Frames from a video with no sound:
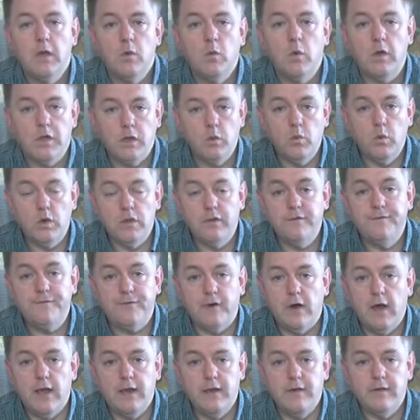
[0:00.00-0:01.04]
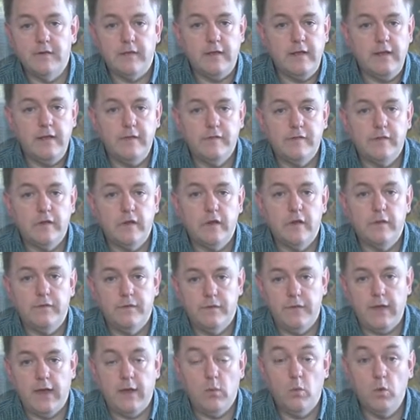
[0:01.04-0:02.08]
What you will find is
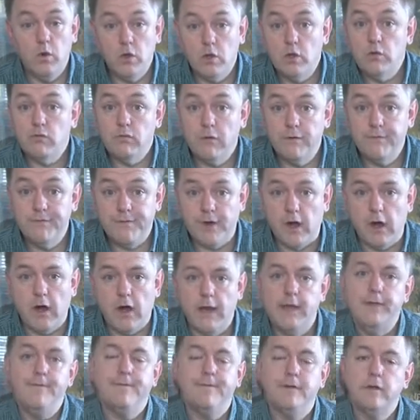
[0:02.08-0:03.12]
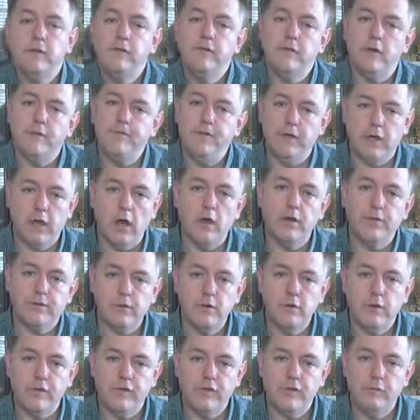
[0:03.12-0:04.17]
that they will revive. So if you go
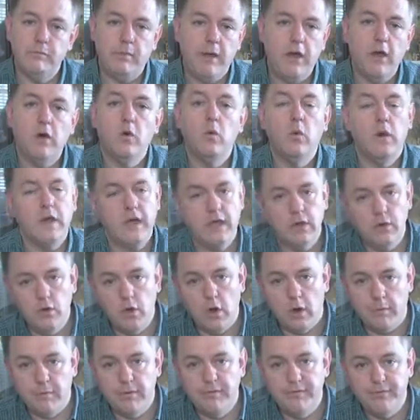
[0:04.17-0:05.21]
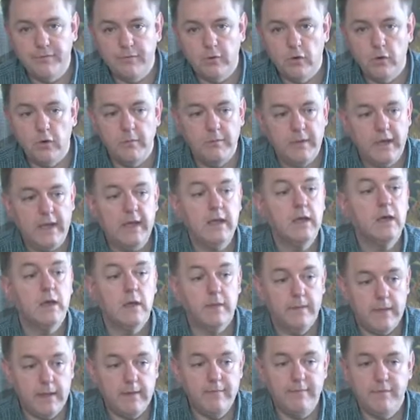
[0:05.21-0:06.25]
through a spell where you're not performing,
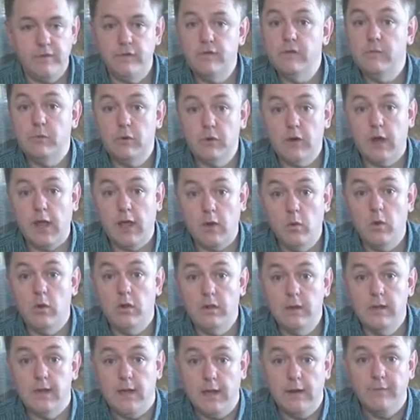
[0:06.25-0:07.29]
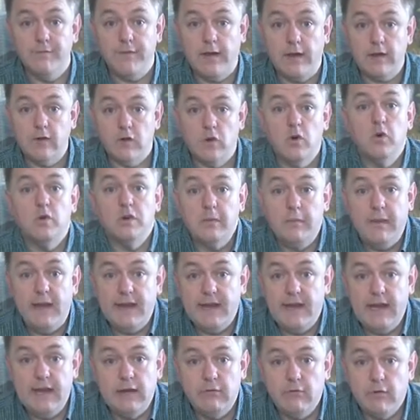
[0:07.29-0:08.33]
the invisible deck will in fact
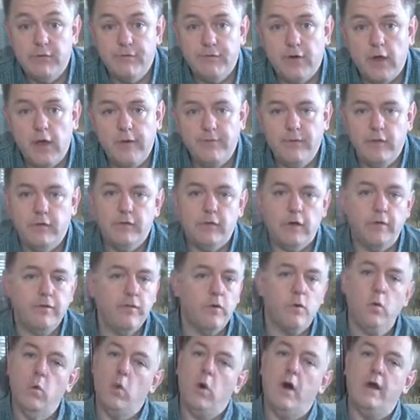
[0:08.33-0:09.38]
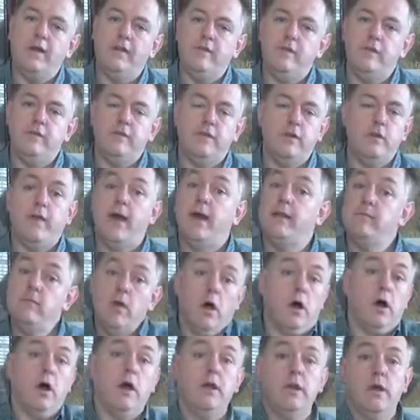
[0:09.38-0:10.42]
automatically revive itself. Why does it do that?
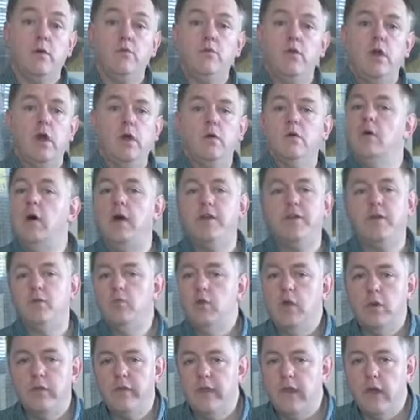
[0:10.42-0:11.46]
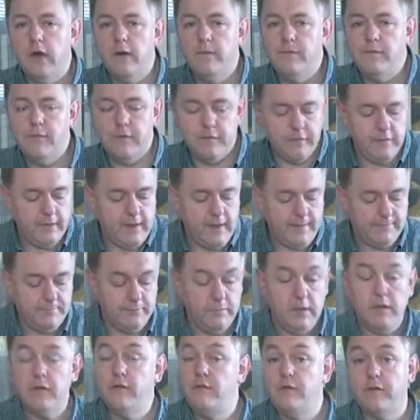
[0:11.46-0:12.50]
I don't know. I don't know the answer to that.
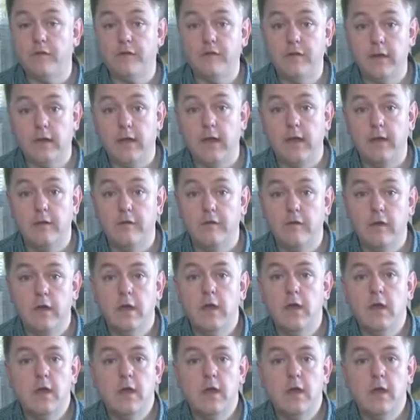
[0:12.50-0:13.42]
It's just a case.